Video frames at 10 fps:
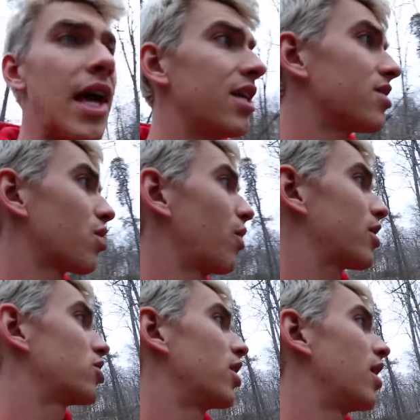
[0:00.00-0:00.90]
That is the
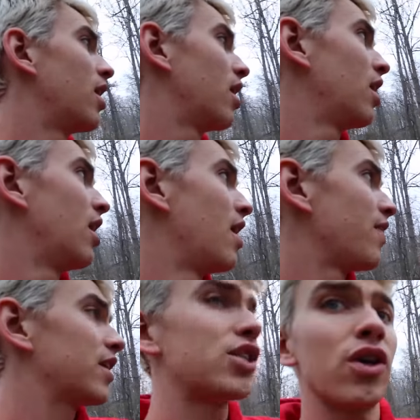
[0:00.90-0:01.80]
question.
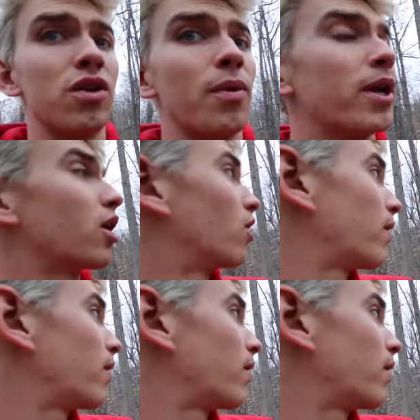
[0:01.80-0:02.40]
That's the only way to go